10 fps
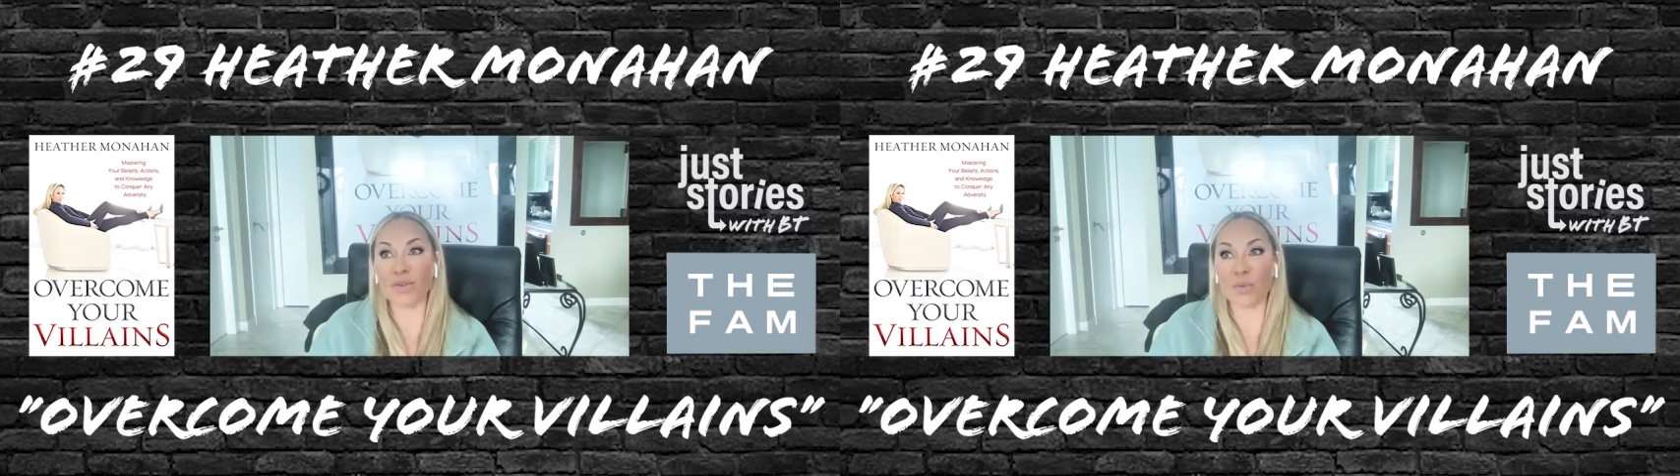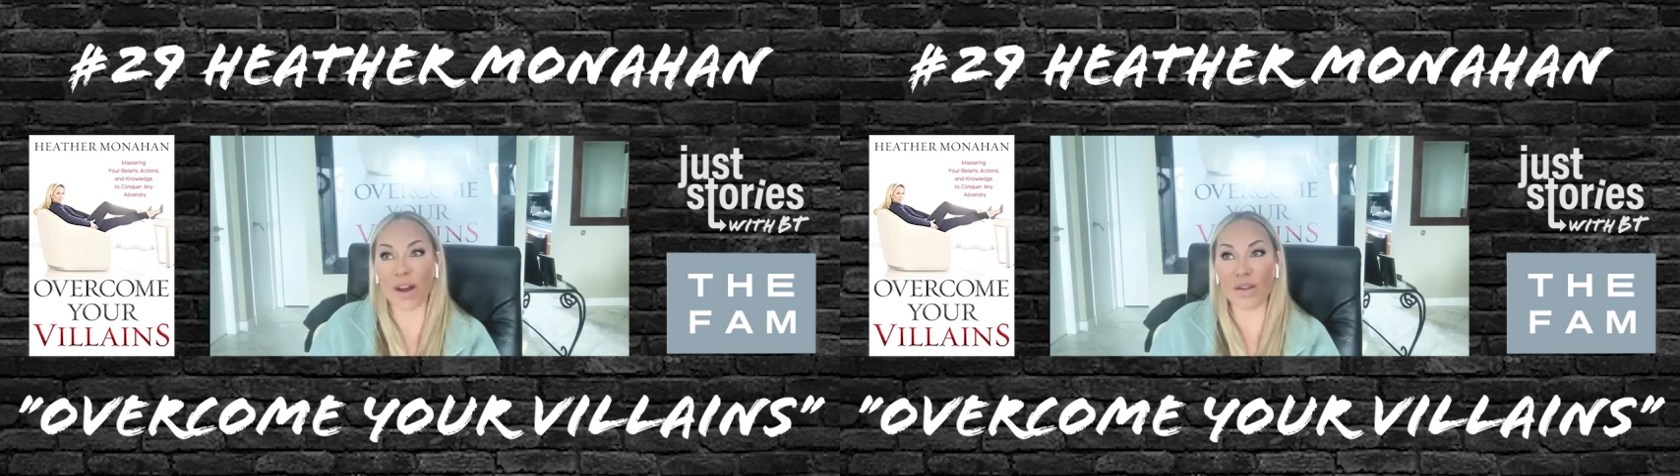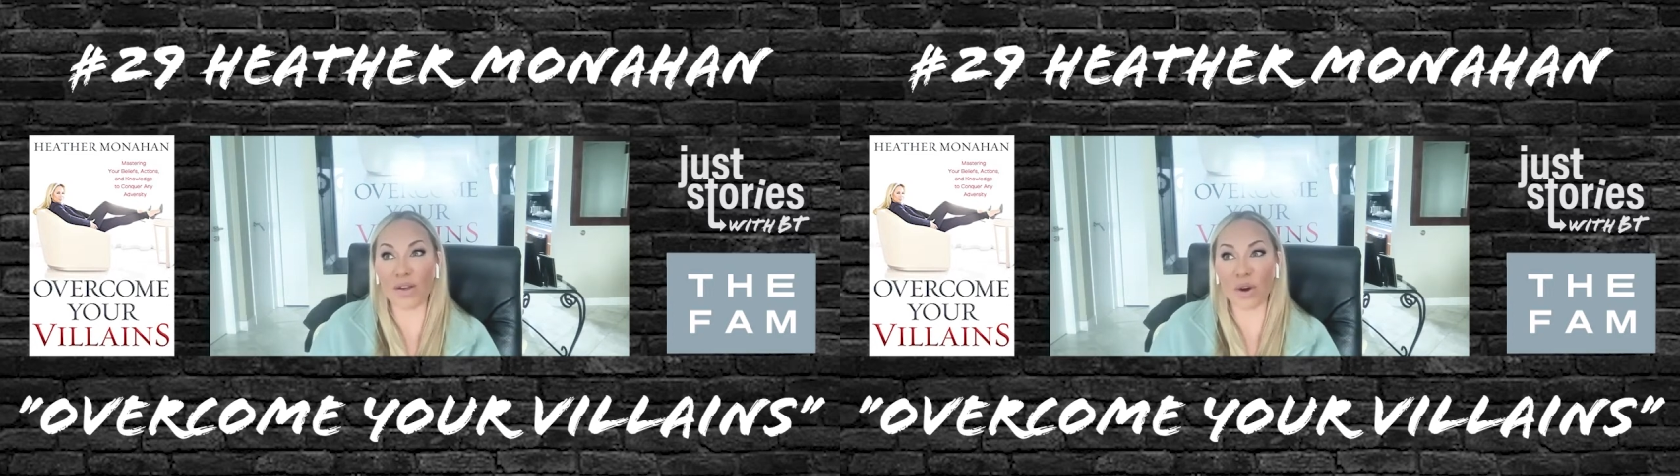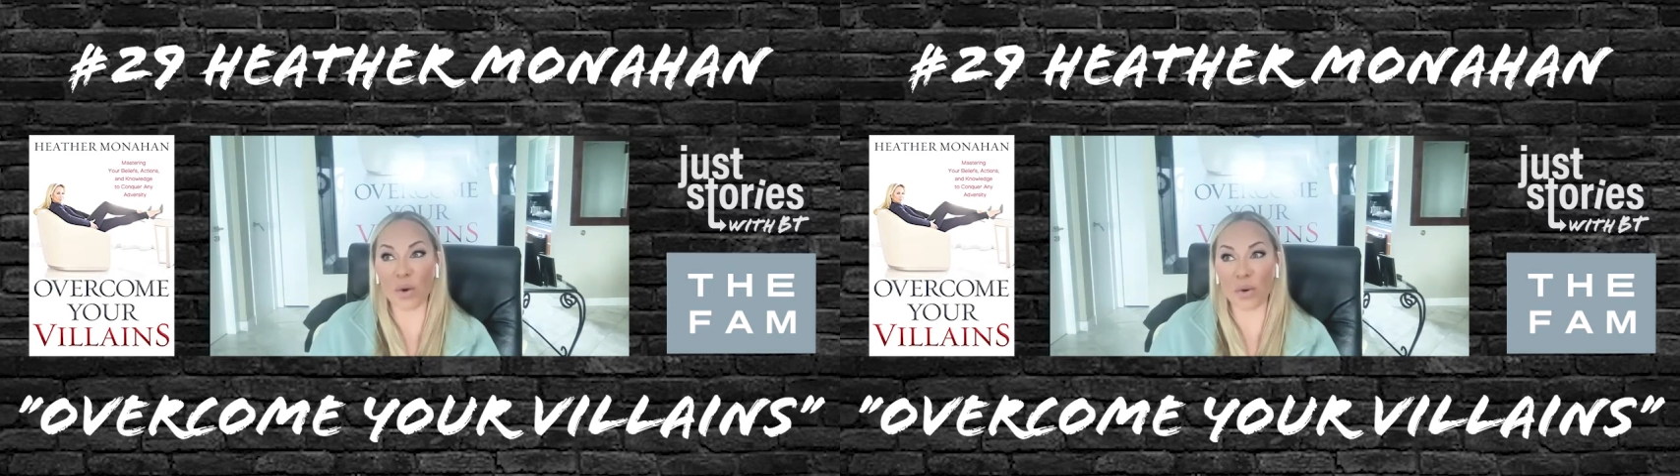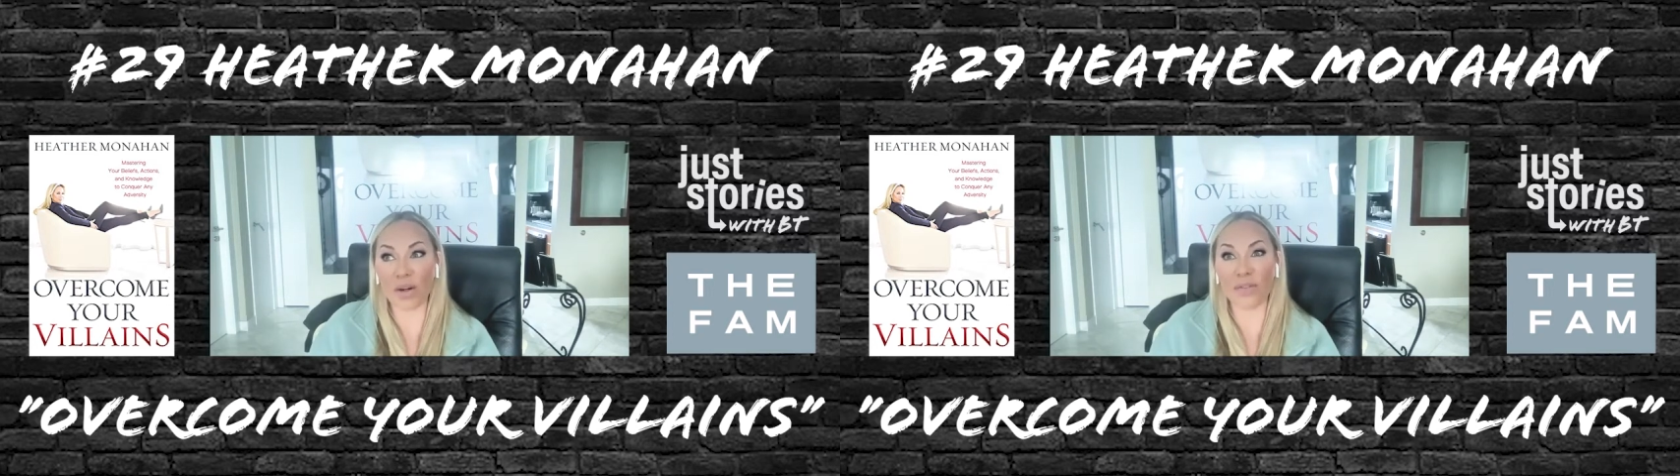why don't you
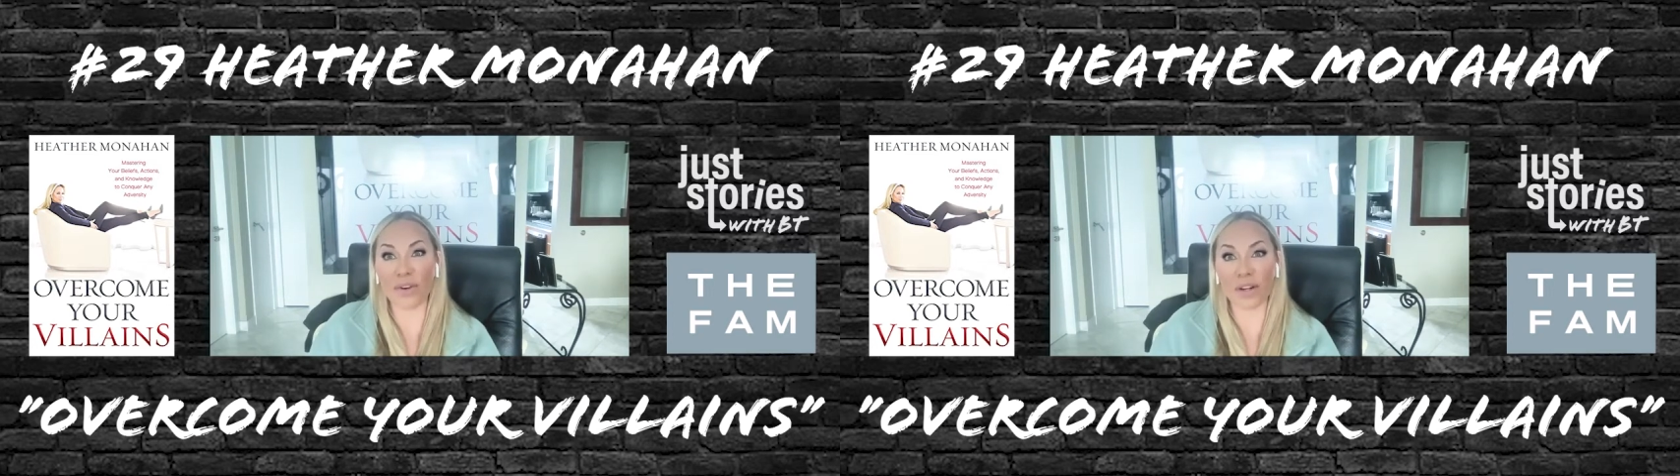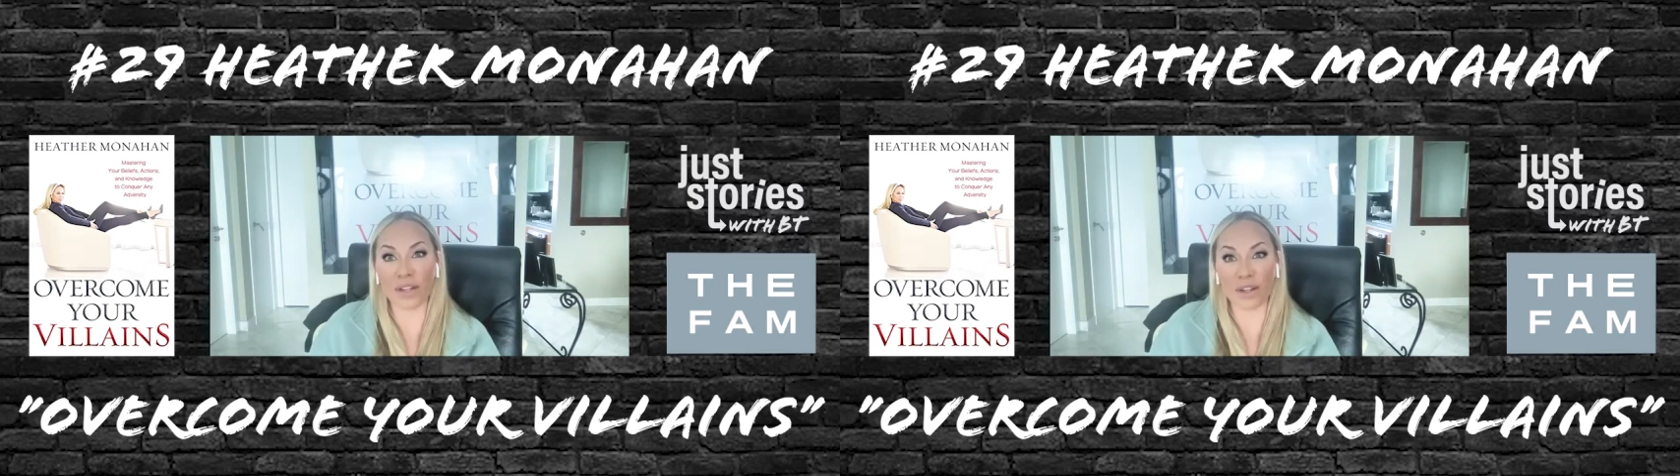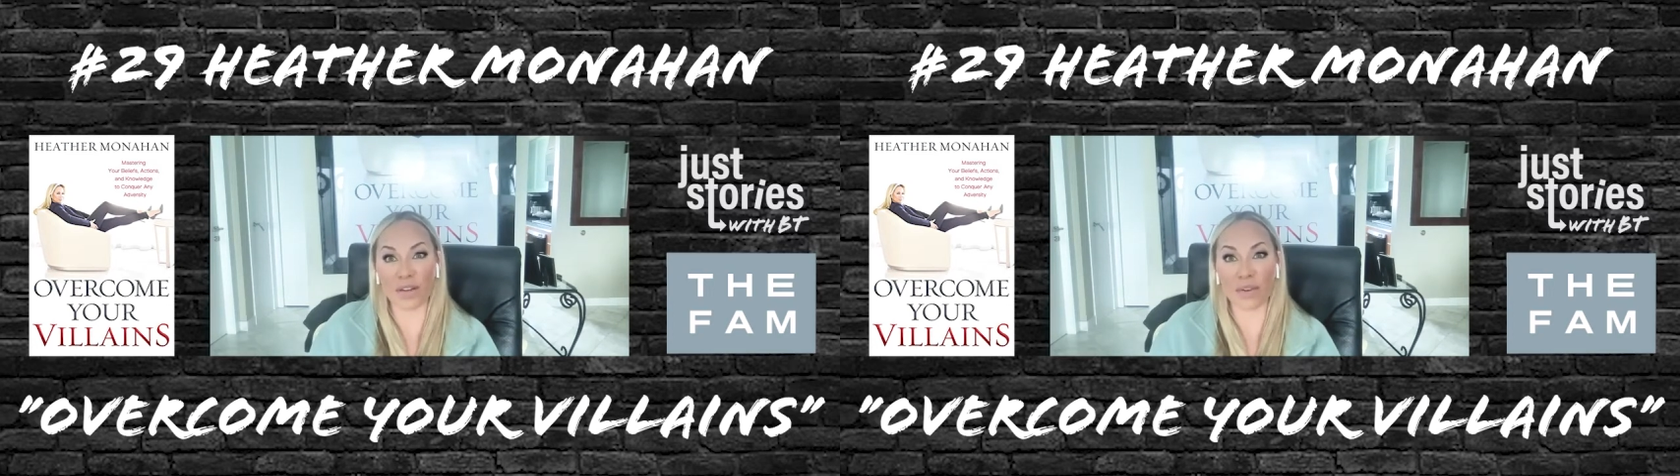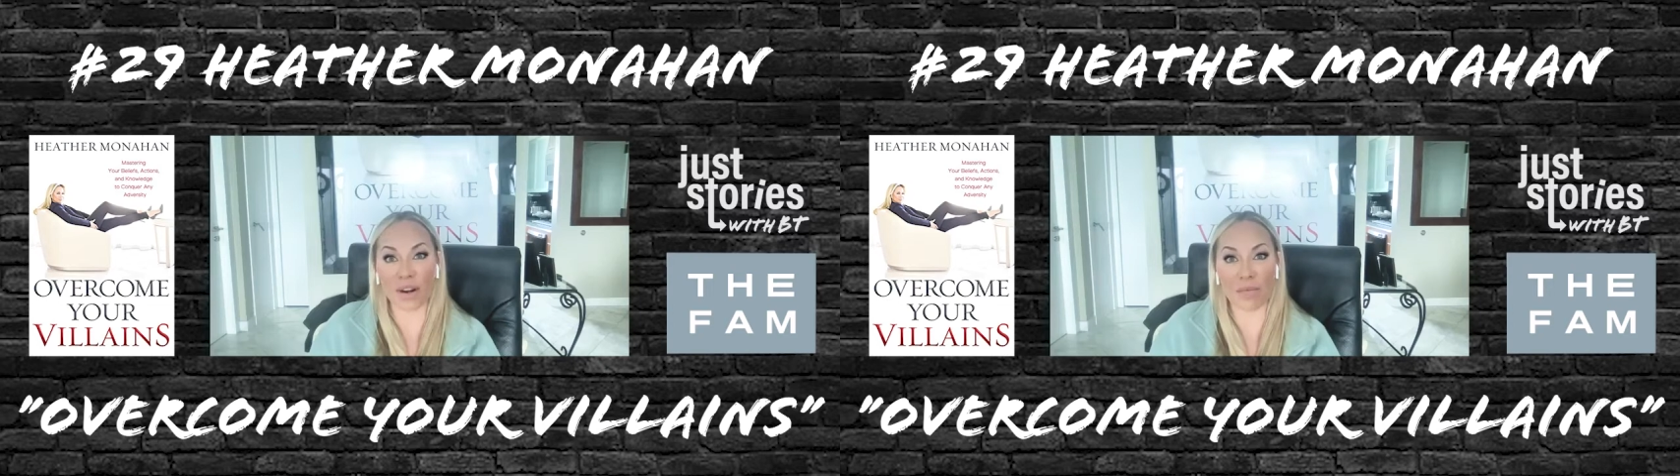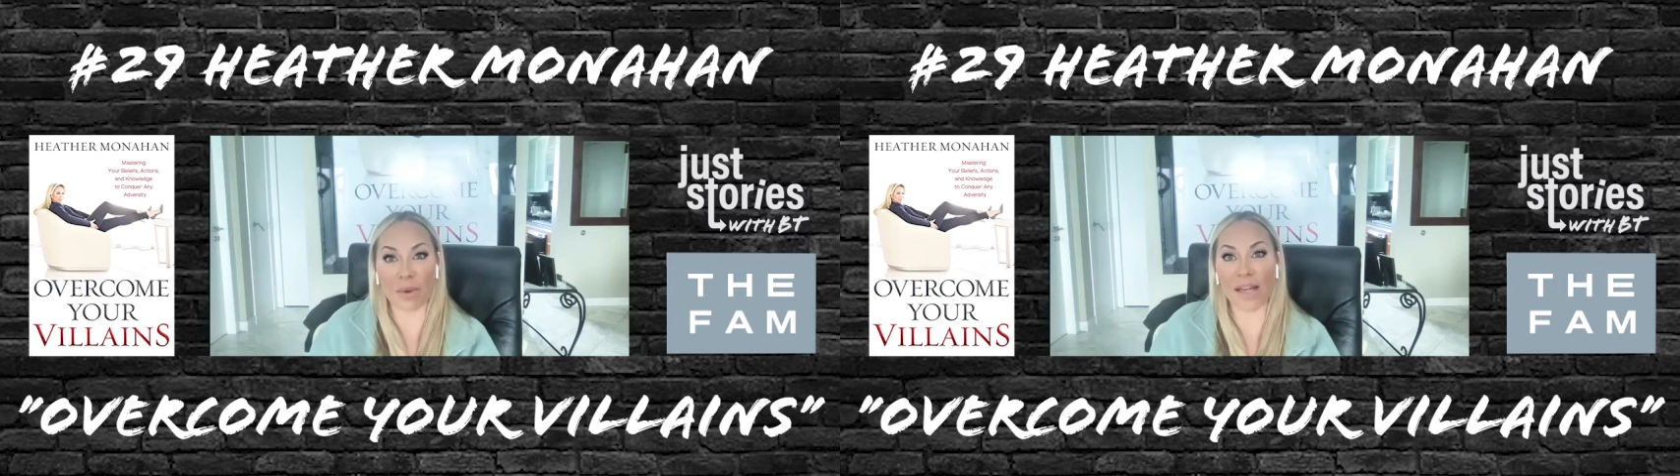go work for a good
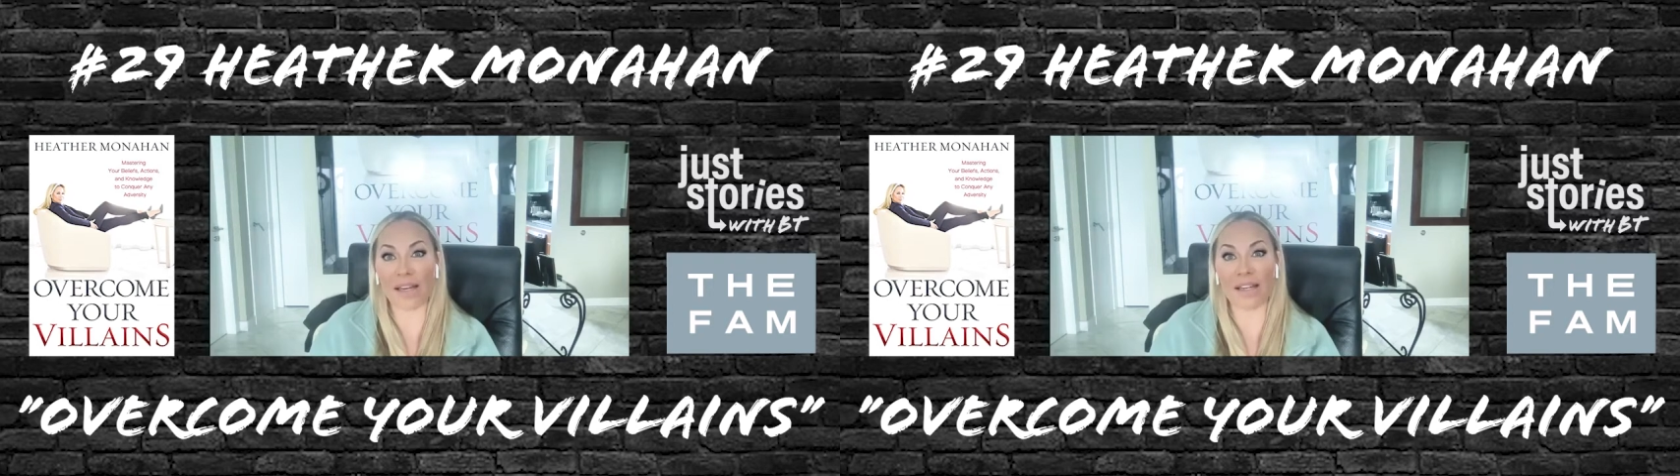friend of mine?